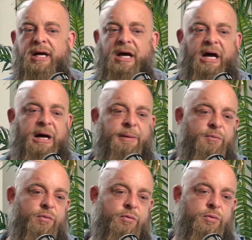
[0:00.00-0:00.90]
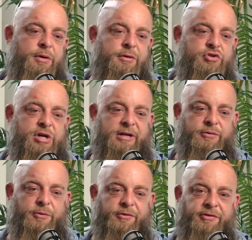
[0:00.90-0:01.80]
Um, what Jack
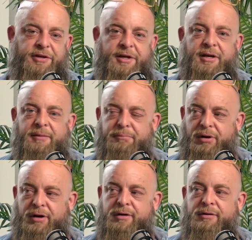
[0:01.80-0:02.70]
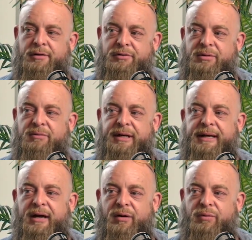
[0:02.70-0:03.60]
Dorsey and Block are doing right
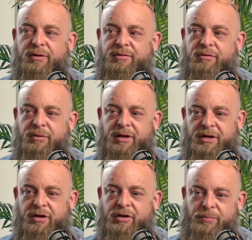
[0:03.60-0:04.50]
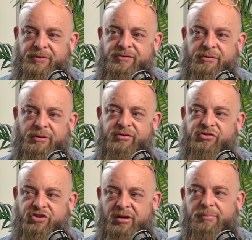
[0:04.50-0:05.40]
now with creating an open
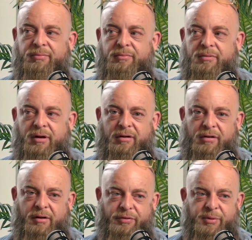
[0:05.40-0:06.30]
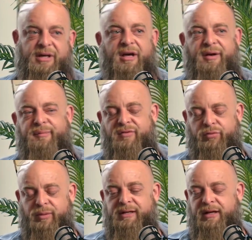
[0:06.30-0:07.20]
source chip uh, on three, nano,
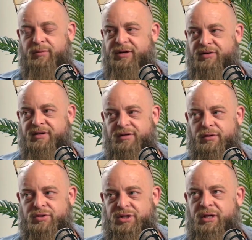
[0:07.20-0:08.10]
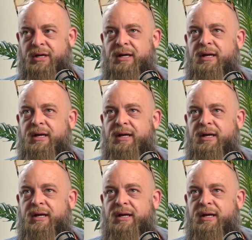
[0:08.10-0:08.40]
three nanometer technology